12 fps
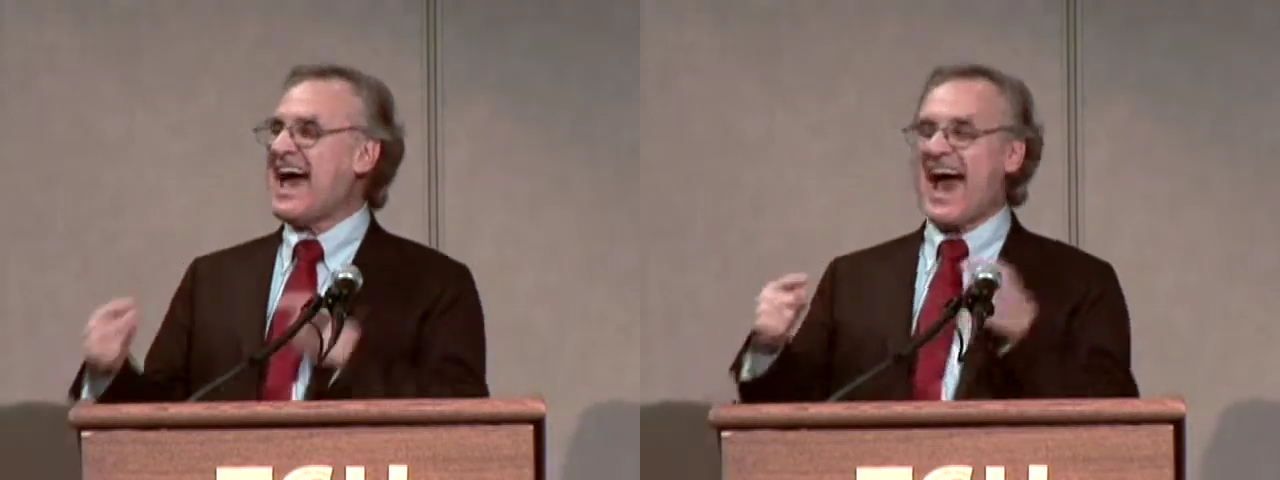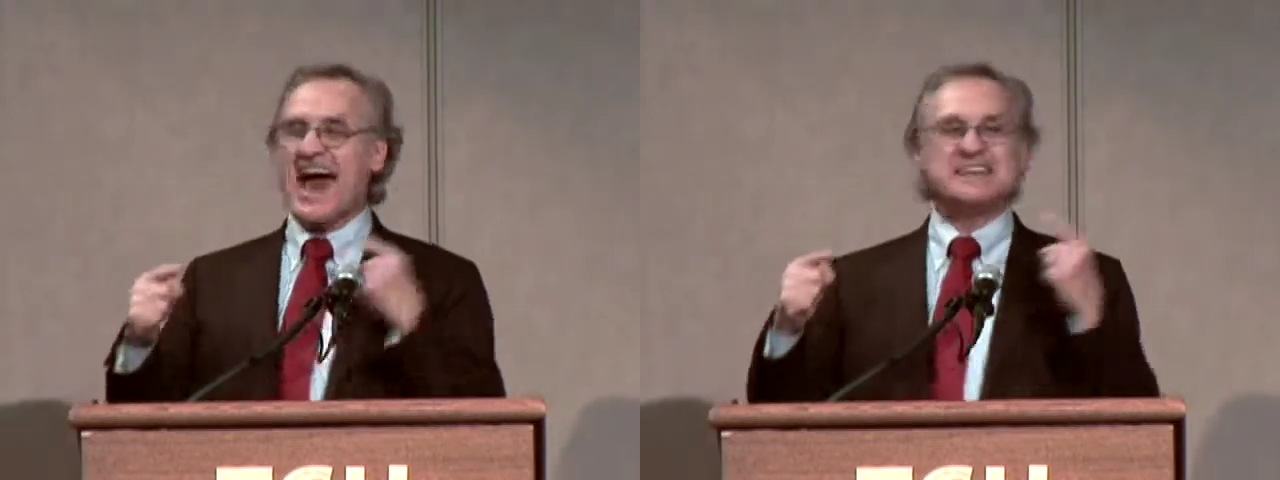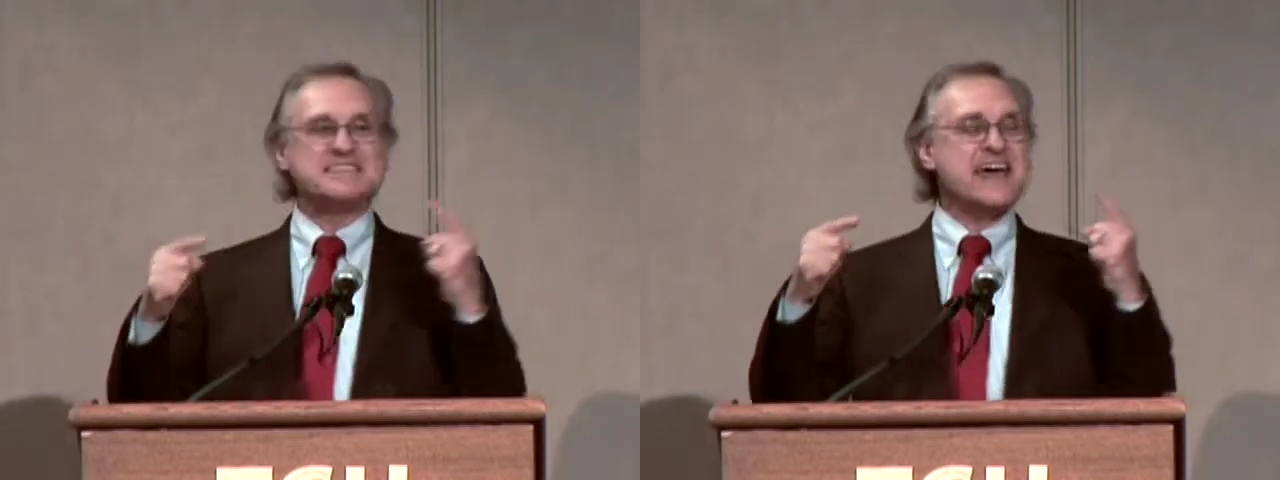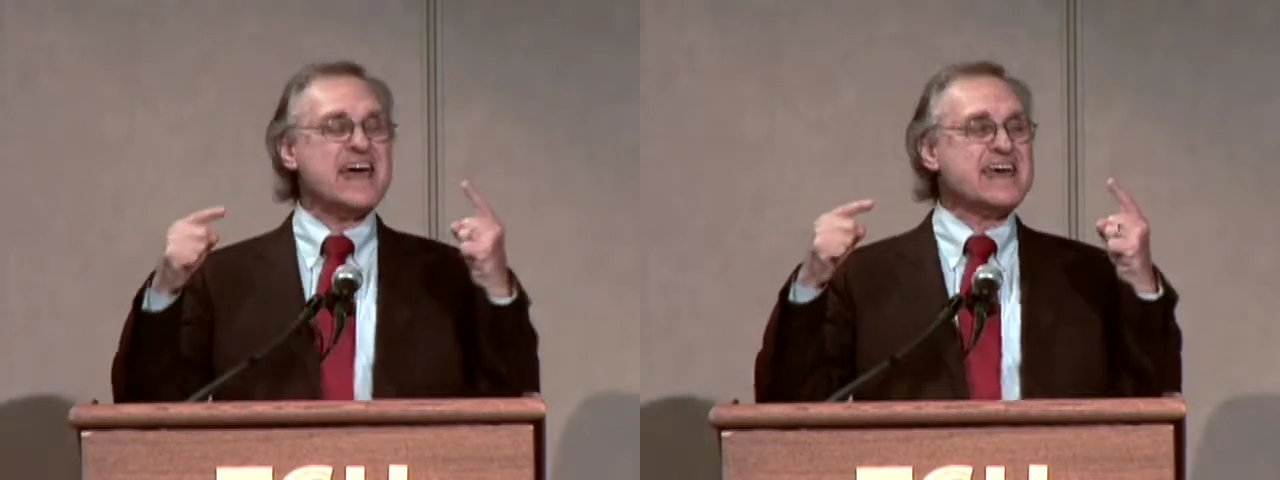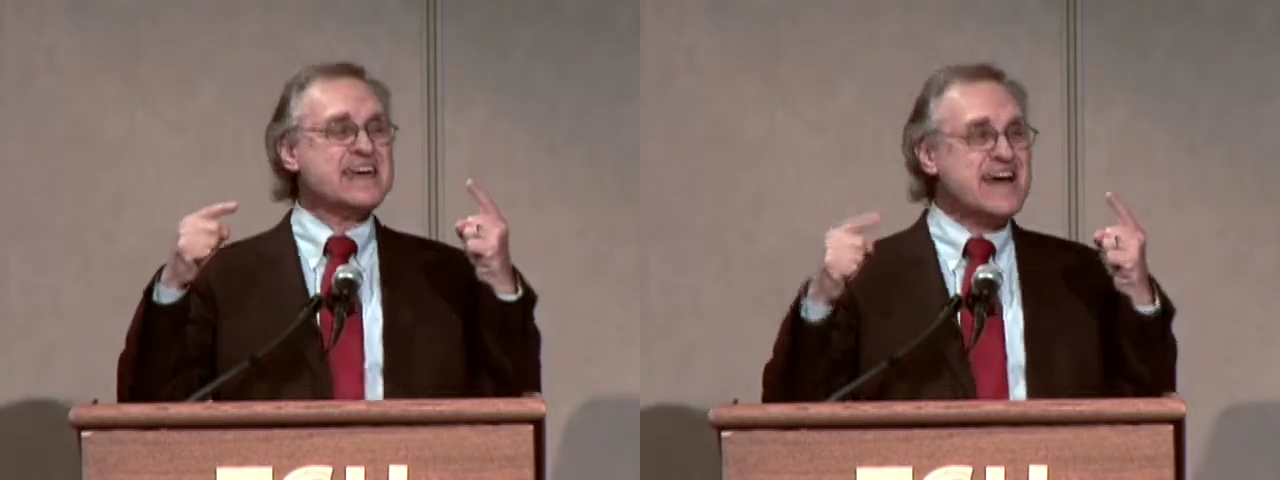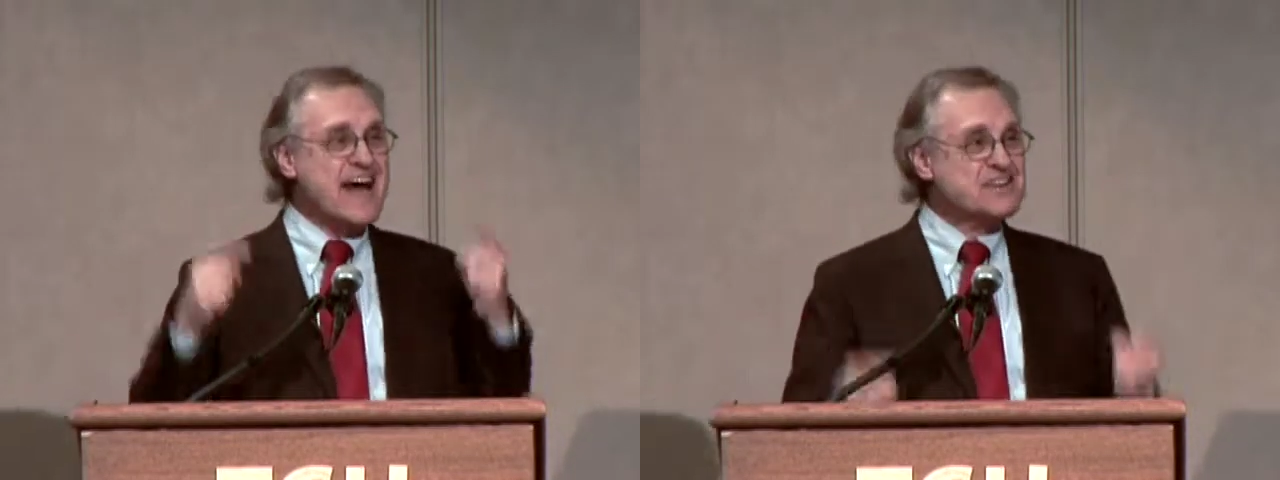as a
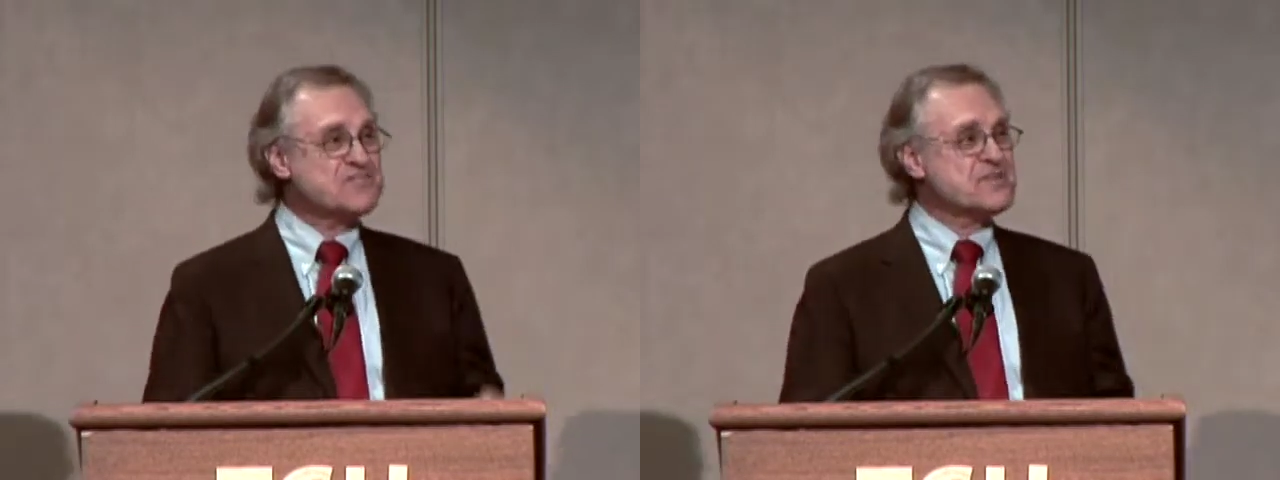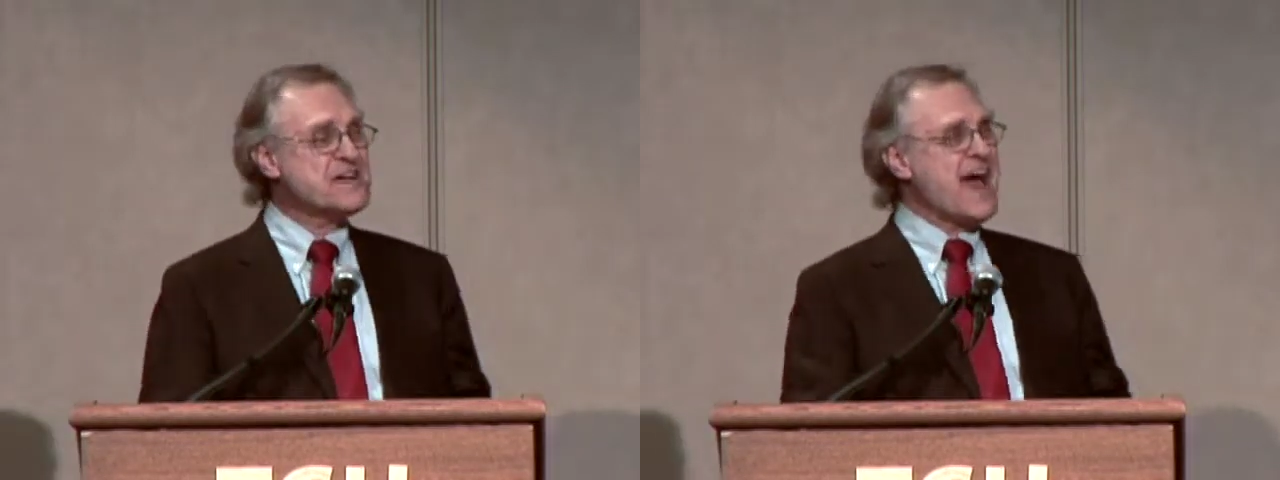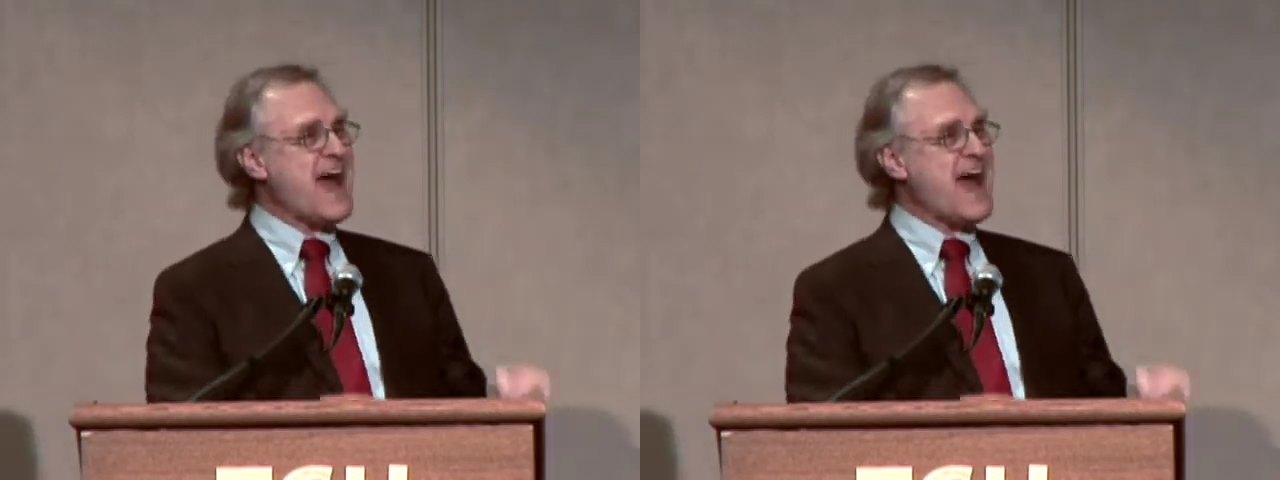country